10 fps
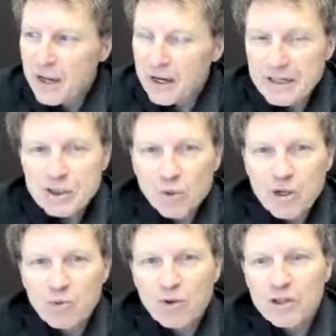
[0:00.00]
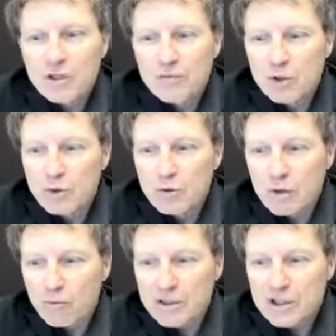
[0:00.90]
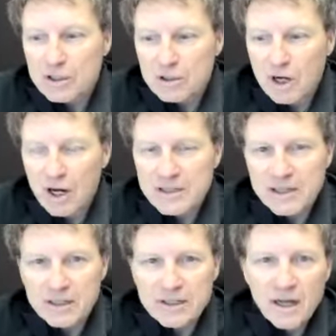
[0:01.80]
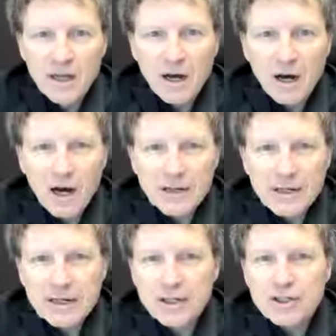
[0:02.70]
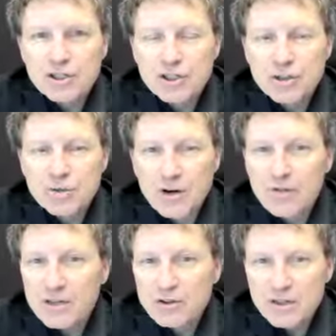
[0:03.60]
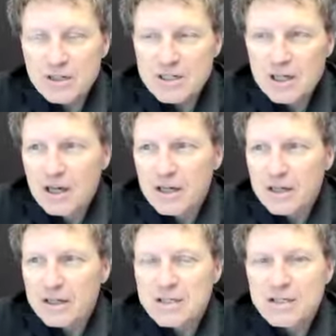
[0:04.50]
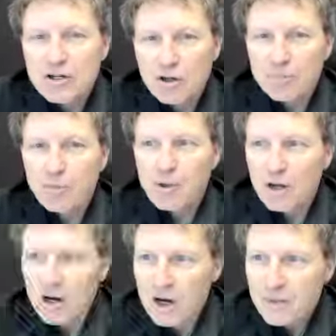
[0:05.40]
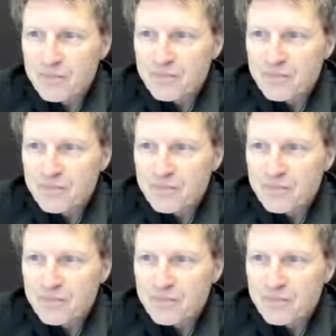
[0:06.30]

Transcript: And each week we give you original content on an issue of interest in startup law.